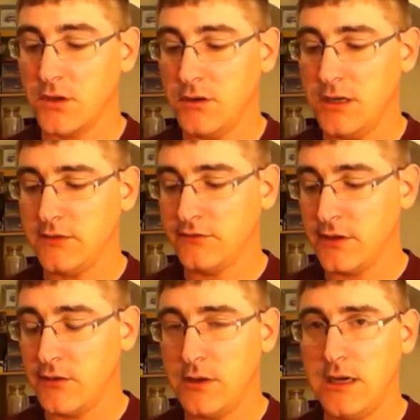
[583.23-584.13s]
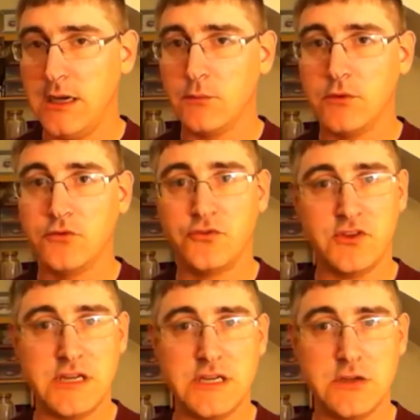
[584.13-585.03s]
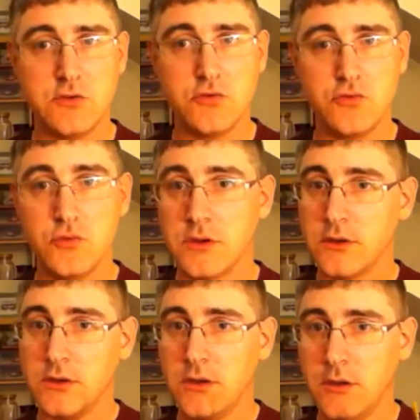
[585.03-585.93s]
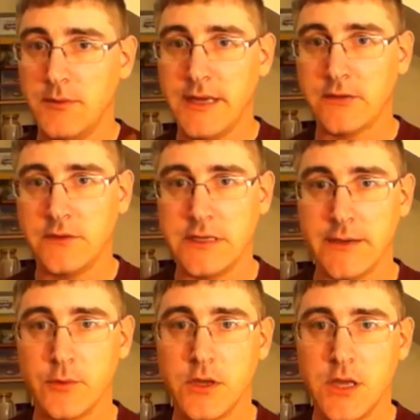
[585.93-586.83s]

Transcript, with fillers: All right, so I will see you on my next video,